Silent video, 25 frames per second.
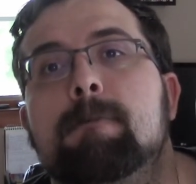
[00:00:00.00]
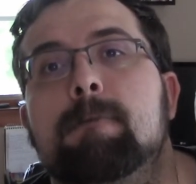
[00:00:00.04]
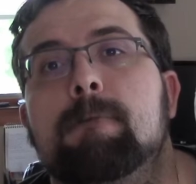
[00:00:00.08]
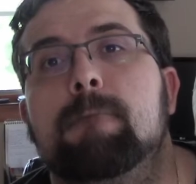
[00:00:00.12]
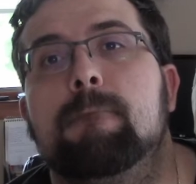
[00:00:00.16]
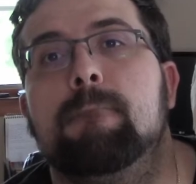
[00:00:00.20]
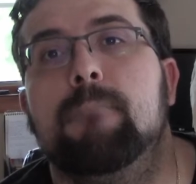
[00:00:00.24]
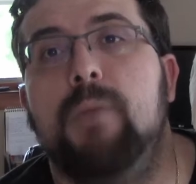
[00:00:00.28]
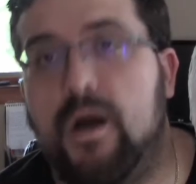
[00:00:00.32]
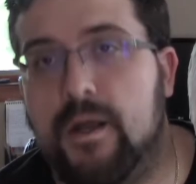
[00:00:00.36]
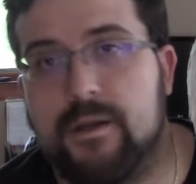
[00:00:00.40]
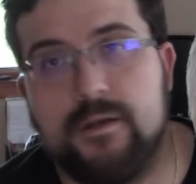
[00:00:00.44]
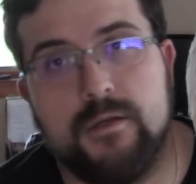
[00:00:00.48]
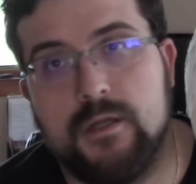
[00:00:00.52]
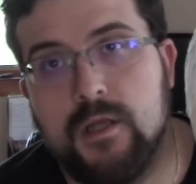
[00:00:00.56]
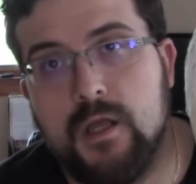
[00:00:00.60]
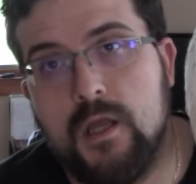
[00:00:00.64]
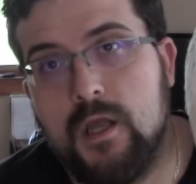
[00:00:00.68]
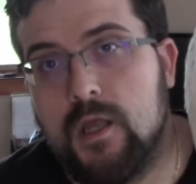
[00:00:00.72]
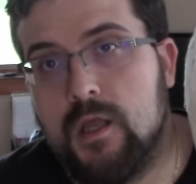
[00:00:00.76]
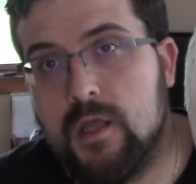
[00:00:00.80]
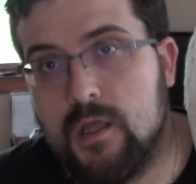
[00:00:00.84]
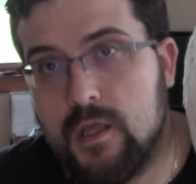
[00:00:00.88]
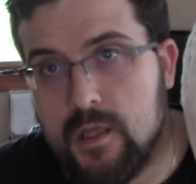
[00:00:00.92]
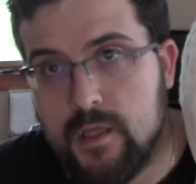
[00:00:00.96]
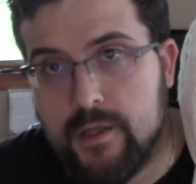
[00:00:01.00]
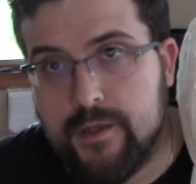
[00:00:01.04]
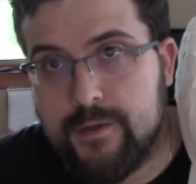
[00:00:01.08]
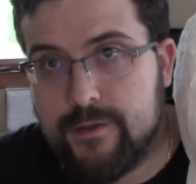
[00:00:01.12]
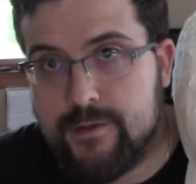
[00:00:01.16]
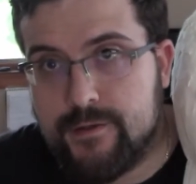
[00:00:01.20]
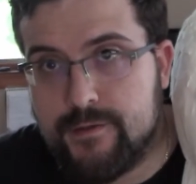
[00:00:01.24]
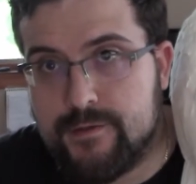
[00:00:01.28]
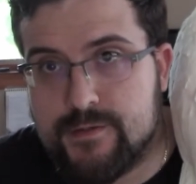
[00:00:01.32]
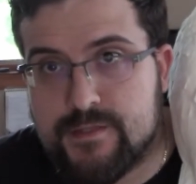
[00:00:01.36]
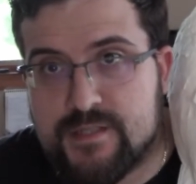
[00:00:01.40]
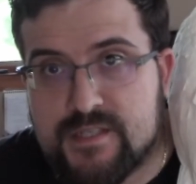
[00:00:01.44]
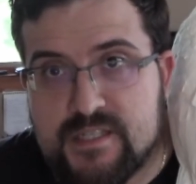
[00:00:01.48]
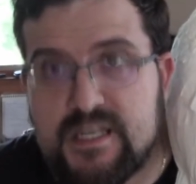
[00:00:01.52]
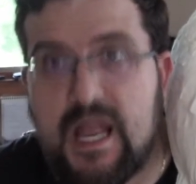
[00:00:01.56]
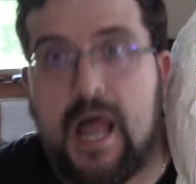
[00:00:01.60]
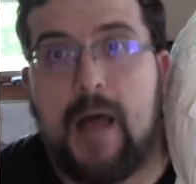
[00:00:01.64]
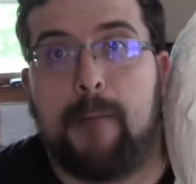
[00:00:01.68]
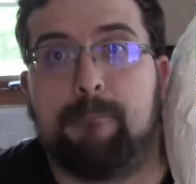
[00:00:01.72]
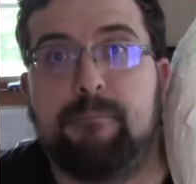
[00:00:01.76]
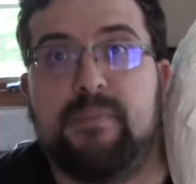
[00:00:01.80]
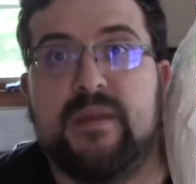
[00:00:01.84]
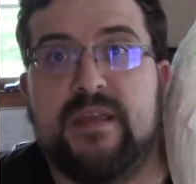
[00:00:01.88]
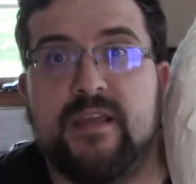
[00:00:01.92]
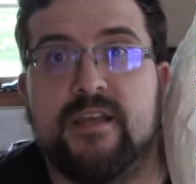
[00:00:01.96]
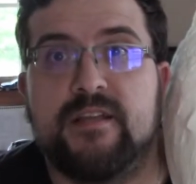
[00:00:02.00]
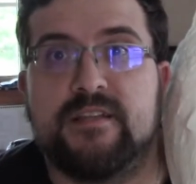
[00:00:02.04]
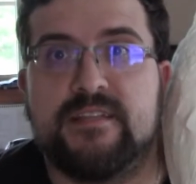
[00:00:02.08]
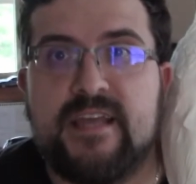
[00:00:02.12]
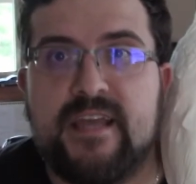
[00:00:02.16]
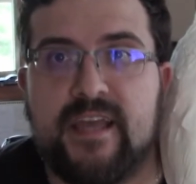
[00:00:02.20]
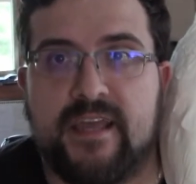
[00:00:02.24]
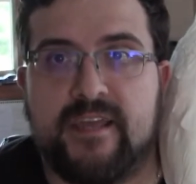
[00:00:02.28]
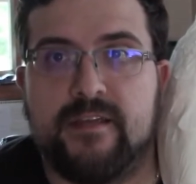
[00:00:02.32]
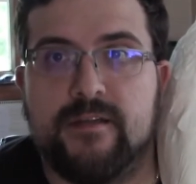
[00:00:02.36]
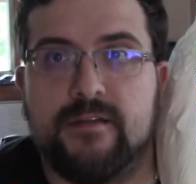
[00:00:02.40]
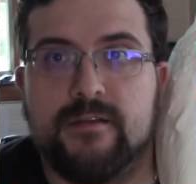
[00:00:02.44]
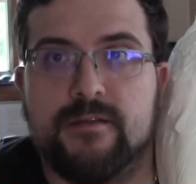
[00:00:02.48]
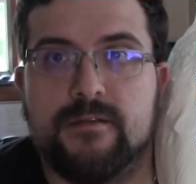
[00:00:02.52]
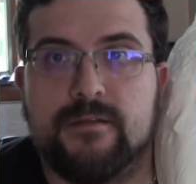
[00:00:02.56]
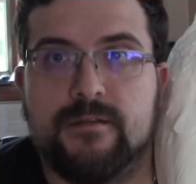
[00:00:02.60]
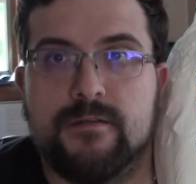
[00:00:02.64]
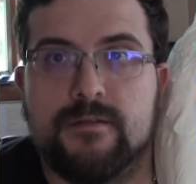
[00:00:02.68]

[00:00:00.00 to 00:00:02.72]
But stop being a dick.